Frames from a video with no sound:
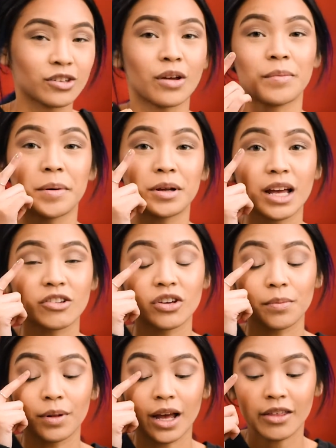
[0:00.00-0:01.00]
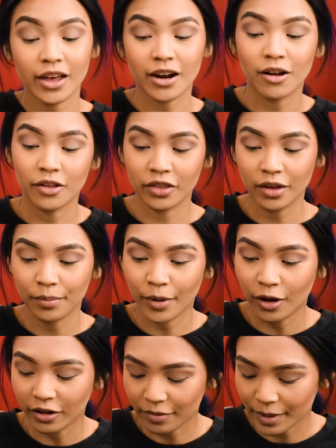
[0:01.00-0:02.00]
And I'm going to actually apply that on the
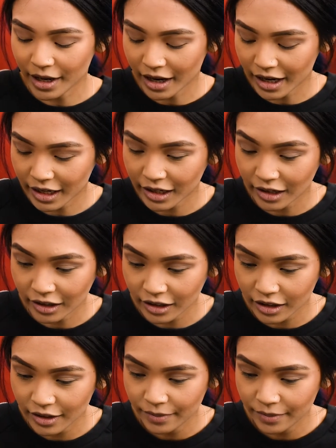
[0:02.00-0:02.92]
ball of my eye here.